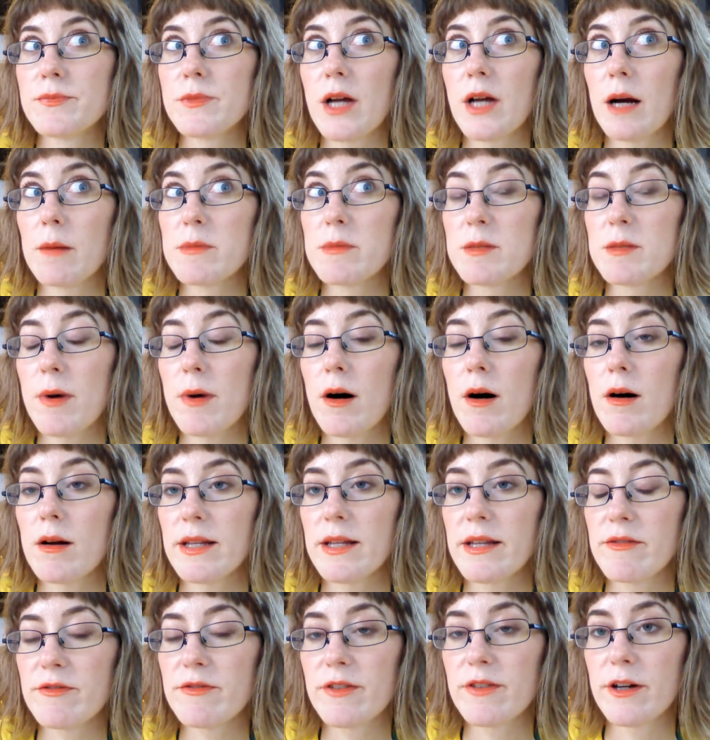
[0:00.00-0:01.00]
comes
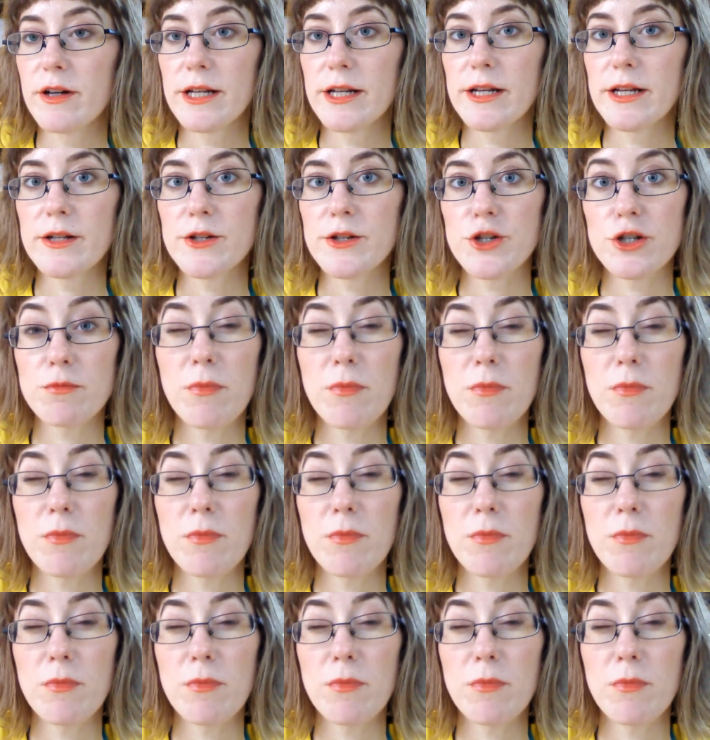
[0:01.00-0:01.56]
partly furnished.